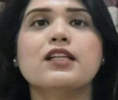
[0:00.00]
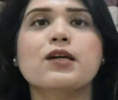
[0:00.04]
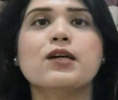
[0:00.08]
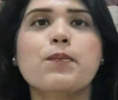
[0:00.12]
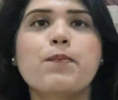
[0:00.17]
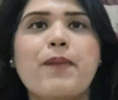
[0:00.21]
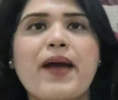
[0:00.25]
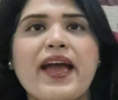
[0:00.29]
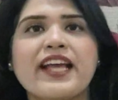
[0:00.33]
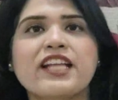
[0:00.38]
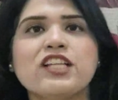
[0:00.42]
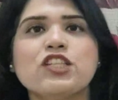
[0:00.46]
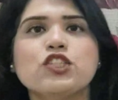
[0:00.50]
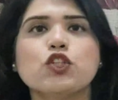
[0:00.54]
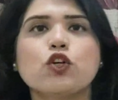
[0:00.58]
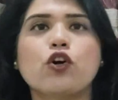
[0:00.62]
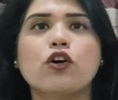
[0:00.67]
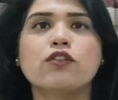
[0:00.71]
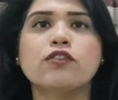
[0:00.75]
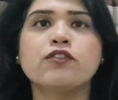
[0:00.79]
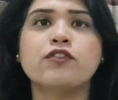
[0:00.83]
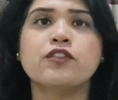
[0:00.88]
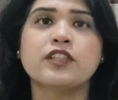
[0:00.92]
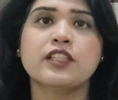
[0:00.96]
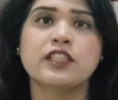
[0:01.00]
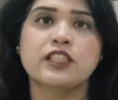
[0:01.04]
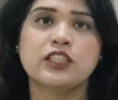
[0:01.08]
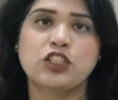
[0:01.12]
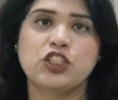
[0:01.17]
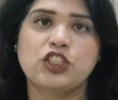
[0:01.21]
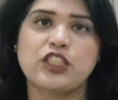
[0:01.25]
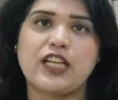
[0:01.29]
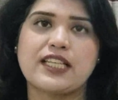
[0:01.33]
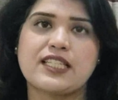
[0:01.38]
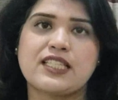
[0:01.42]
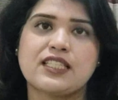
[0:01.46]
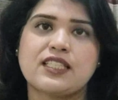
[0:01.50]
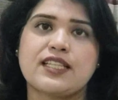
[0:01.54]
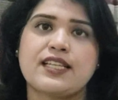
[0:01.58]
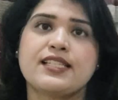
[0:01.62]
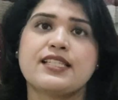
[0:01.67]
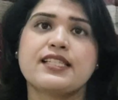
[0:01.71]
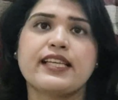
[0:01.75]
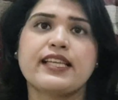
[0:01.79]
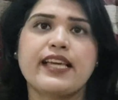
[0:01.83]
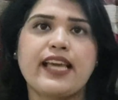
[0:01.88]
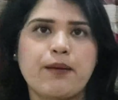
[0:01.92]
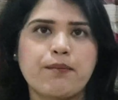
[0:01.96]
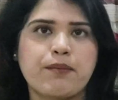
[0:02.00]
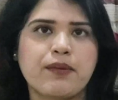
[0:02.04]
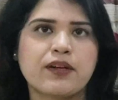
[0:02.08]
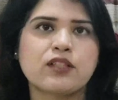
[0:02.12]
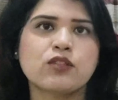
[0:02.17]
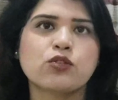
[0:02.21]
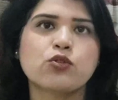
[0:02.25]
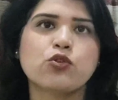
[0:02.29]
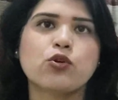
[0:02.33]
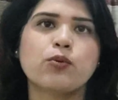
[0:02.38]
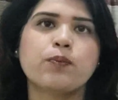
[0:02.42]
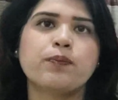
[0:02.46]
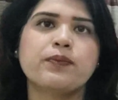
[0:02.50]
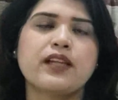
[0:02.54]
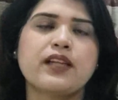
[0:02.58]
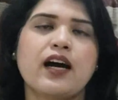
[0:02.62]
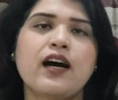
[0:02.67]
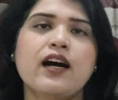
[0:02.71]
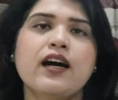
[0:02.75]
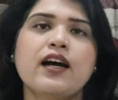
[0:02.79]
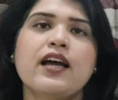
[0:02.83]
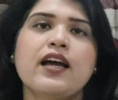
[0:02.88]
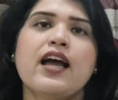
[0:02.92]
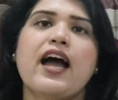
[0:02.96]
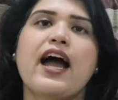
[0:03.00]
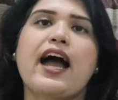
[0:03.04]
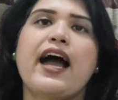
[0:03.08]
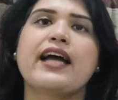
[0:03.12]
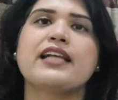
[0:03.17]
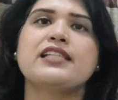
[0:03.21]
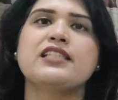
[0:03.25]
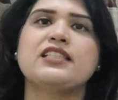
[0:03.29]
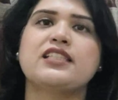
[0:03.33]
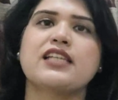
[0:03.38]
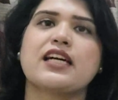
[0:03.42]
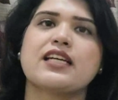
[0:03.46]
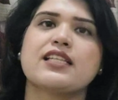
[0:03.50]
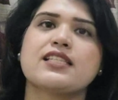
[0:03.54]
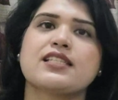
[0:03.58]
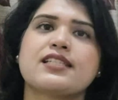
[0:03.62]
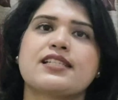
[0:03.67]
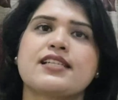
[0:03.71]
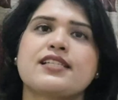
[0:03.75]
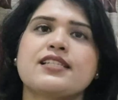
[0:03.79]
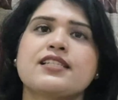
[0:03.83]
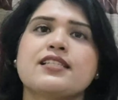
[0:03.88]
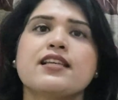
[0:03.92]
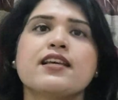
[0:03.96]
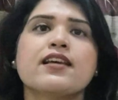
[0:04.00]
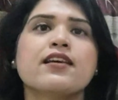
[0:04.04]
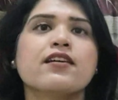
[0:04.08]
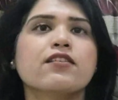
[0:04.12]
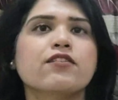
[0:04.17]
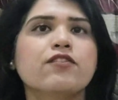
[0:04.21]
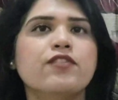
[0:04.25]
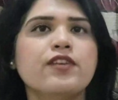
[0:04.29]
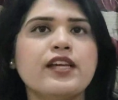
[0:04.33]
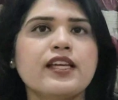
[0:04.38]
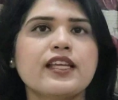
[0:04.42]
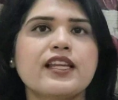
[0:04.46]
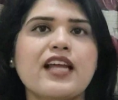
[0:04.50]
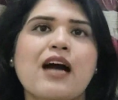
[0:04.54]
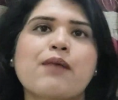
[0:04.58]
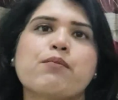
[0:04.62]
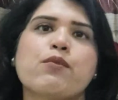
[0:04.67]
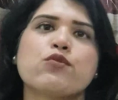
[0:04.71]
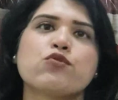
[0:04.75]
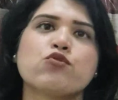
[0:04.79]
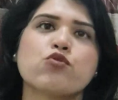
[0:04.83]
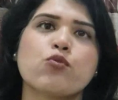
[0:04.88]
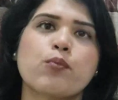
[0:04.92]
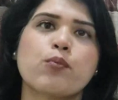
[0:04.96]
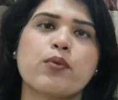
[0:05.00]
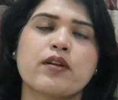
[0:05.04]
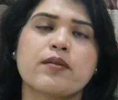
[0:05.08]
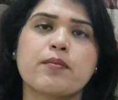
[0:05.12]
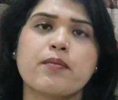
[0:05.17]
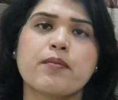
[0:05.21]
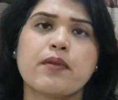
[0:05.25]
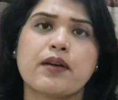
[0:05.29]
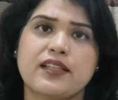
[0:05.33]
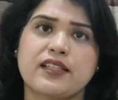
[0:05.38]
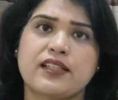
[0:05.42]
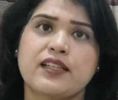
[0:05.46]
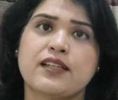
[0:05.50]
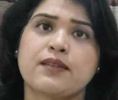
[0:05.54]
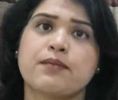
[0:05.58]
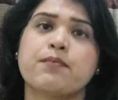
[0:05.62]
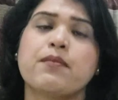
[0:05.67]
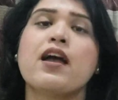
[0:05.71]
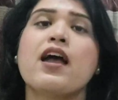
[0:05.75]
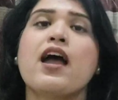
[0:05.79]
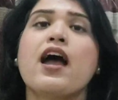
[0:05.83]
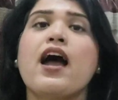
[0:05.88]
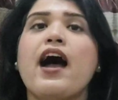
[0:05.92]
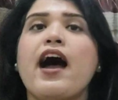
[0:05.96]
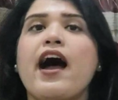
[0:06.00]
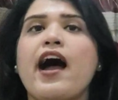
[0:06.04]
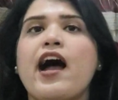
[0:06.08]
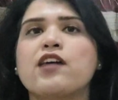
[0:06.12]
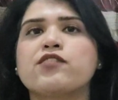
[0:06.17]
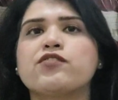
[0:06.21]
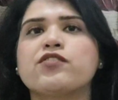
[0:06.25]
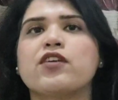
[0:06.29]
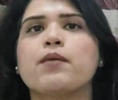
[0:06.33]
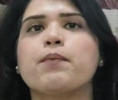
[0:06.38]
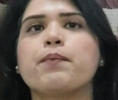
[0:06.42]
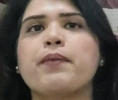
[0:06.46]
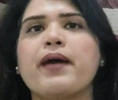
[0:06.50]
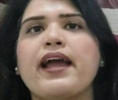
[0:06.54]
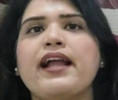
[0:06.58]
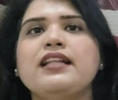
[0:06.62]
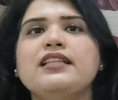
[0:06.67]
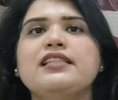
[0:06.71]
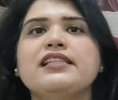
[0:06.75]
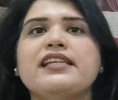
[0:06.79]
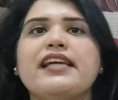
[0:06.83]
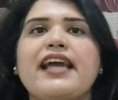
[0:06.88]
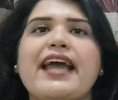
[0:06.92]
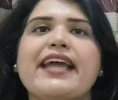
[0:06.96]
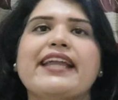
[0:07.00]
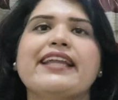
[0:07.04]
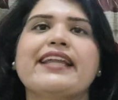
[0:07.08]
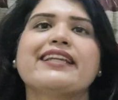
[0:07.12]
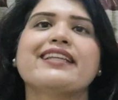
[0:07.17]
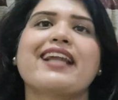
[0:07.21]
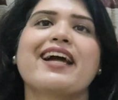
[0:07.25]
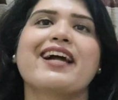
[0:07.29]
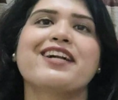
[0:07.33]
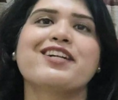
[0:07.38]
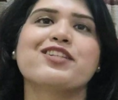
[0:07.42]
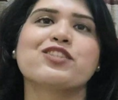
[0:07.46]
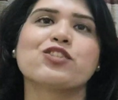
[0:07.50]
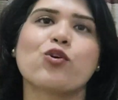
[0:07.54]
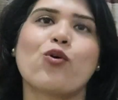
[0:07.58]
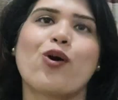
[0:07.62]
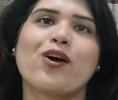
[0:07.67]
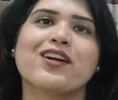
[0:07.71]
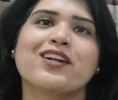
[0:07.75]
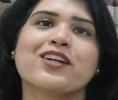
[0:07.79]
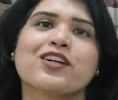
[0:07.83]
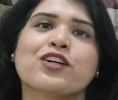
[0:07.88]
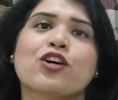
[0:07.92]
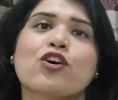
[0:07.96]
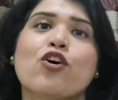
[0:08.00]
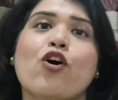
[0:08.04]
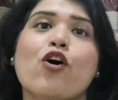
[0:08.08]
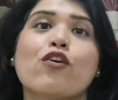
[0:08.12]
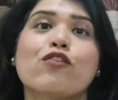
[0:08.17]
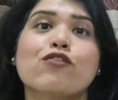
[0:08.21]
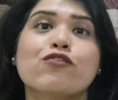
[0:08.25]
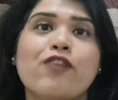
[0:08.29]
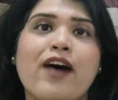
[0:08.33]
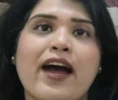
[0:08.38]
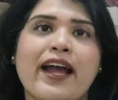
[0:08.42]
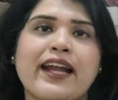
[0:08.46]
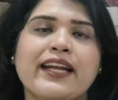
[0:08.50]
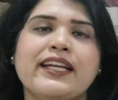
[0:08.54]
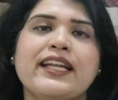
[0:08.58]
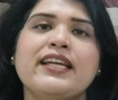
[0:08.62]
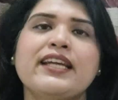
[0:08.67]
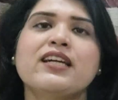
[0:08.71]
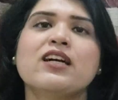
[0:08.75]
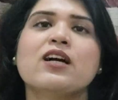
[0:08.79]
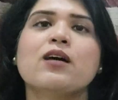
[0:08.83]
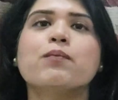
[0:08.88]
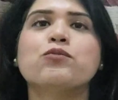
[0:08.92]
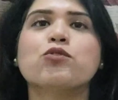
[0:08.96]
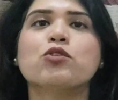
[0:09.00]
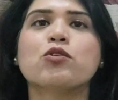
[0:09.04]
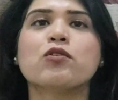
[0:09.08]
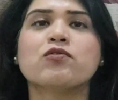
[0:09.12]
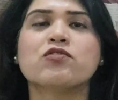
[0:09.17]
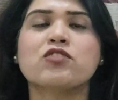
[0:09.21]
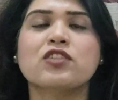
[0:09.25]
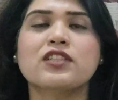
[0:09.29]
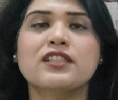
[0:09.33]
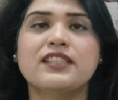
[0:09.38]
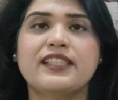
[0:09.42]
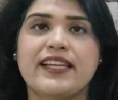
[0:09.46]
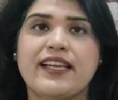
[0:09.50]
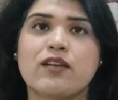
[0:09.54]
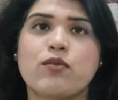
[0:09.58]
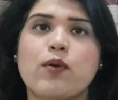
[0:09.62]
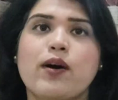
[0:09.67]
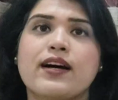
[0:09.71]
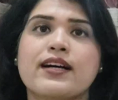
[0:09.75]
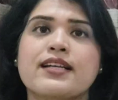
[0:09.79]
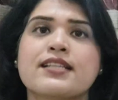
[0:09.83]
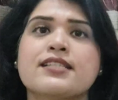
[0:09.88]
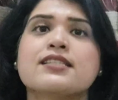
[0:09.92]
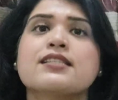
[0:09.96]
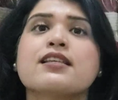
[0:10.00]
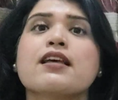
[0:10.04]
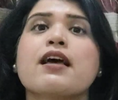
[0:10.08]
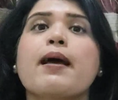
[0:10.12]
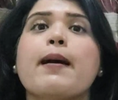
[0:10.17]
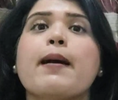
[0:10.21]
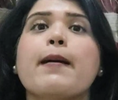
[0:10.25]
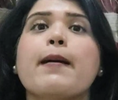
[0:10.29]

The bench of Justice Hemant Gupta and Justice V. Ramasubramanian have upheld the NCLAT's order of winding up of the Devas